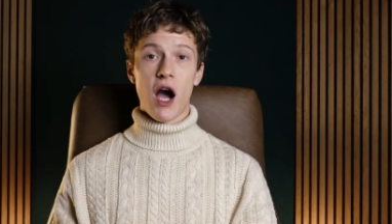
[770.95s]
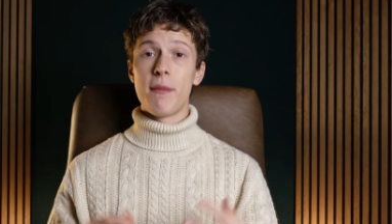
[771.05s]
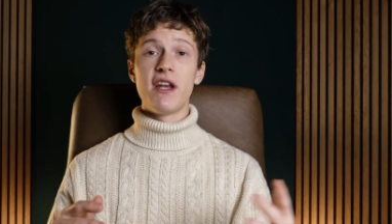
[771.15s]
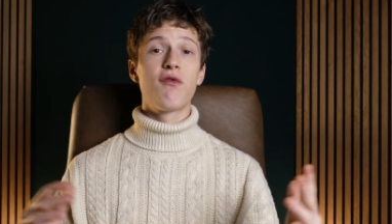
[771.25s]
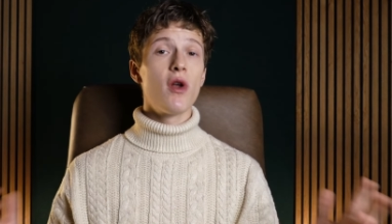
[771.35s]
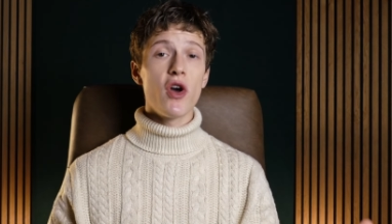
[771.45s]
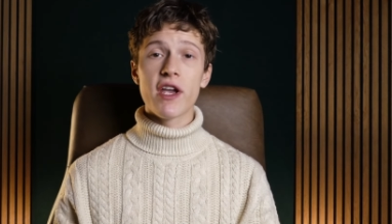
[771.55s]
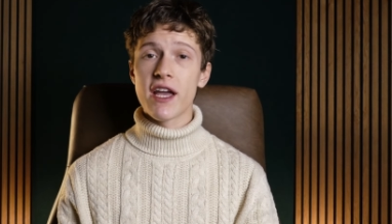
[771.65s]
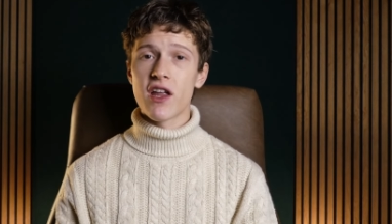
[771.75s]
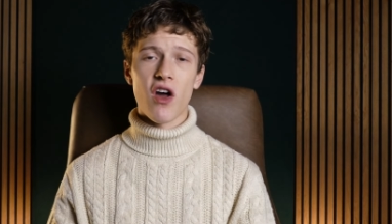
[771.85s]
I mean, if we're
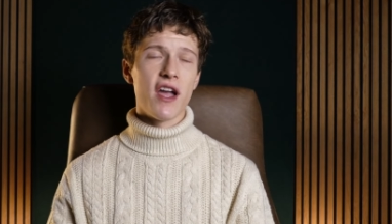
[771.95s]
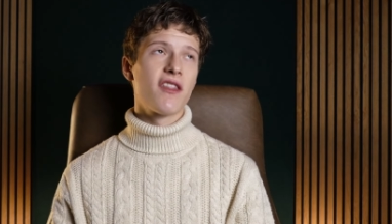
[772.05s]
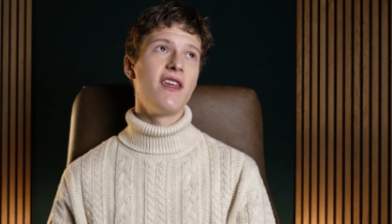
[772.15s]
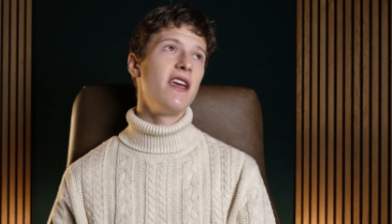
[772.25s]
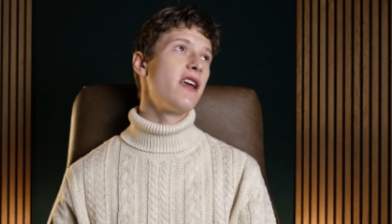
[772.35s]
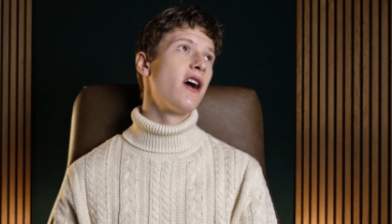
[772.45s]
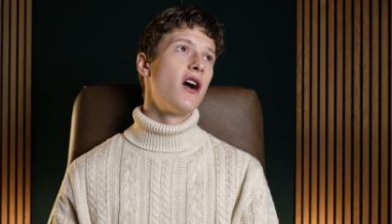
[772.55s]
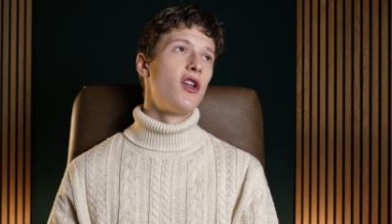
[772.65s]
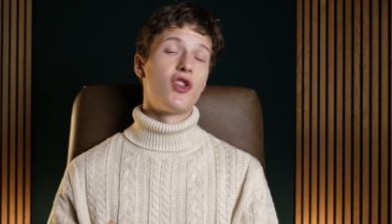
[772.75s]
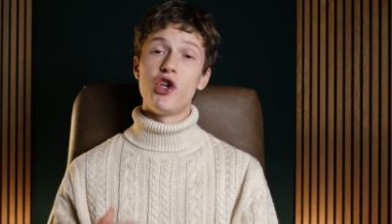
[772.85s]
looking at like the
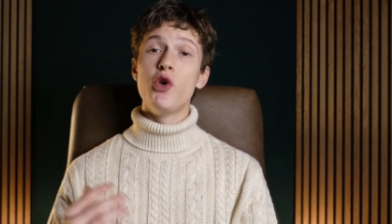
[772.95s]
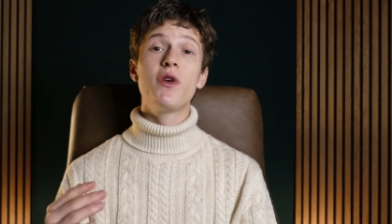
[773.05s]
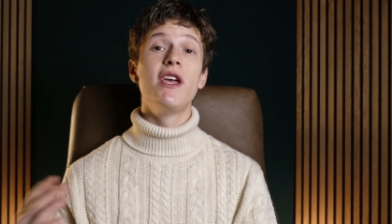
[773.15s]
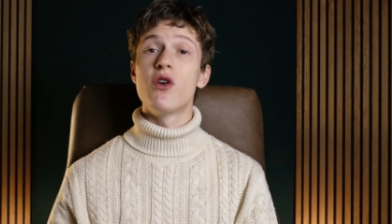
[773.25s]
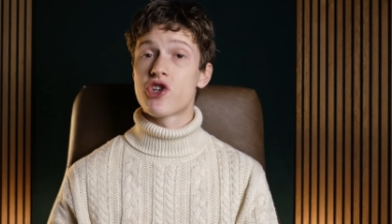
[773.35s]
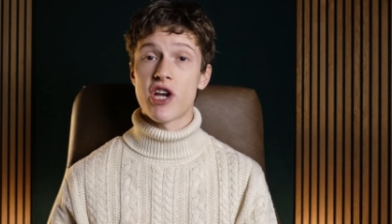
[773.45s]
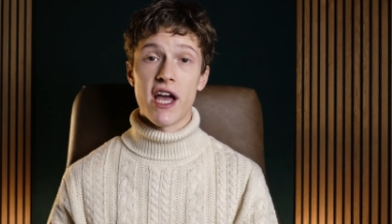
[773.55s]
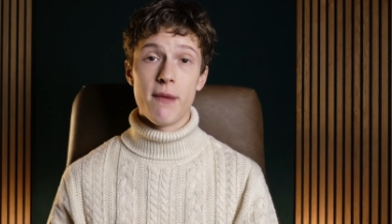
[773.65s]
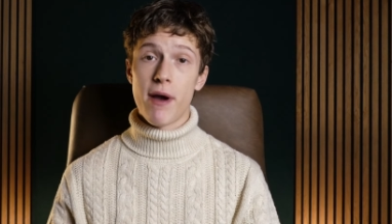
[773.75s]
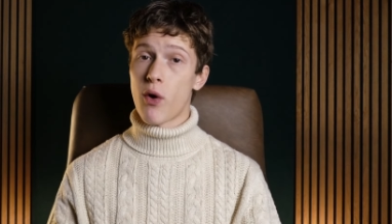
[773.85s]
new
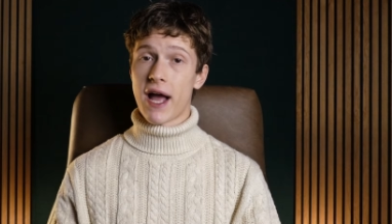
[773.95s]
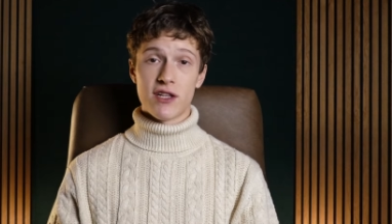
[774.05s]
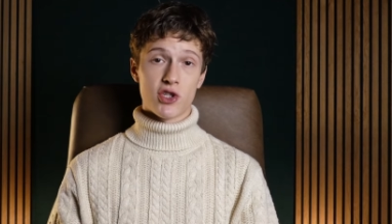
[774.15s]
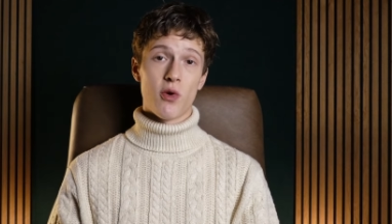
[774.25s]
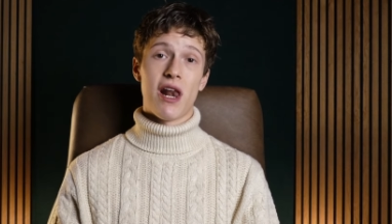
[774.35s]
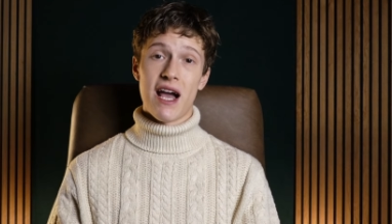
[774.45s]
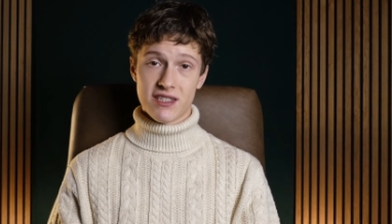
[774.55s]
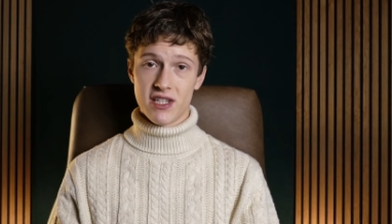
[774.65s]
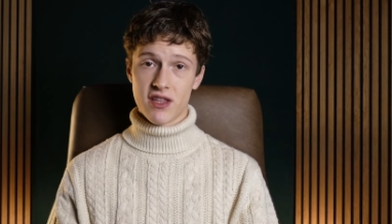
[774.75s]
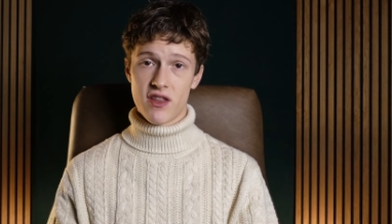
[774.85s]
Guilloche Bel Canto
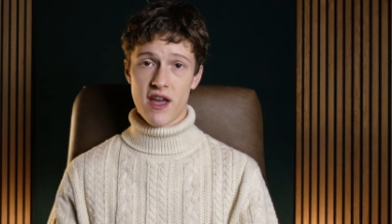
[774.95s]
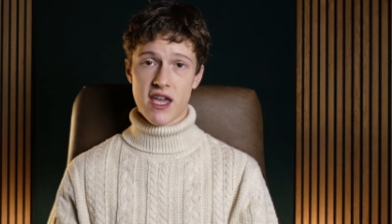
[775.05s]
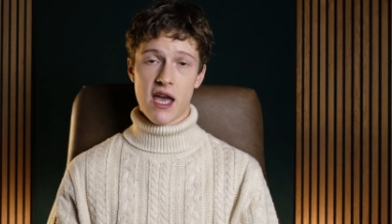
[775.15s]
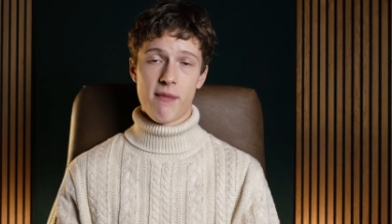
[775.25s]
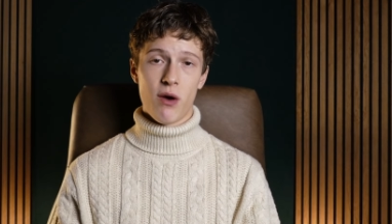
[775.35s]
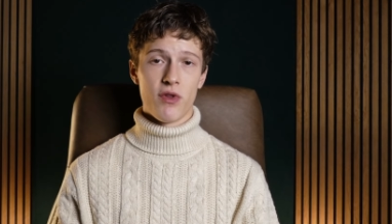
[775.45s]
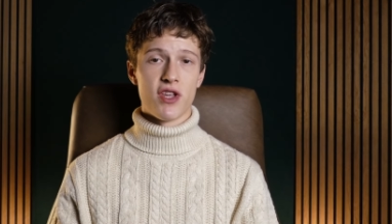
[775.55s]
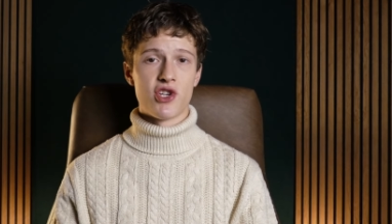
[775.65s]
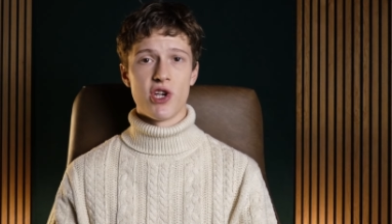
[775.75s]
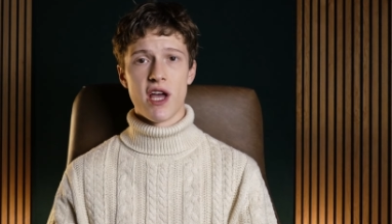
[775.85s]
Classic that they came out
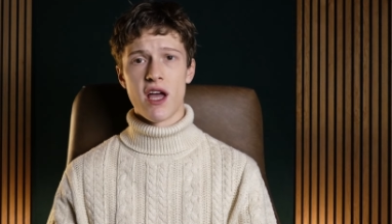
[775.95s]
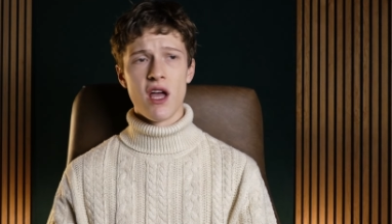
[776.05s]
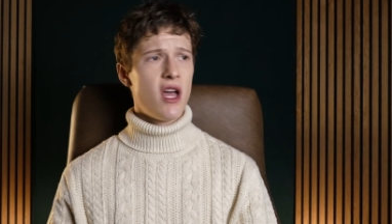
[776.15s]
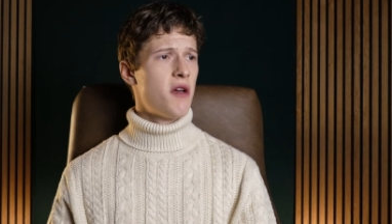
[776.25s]
with this year,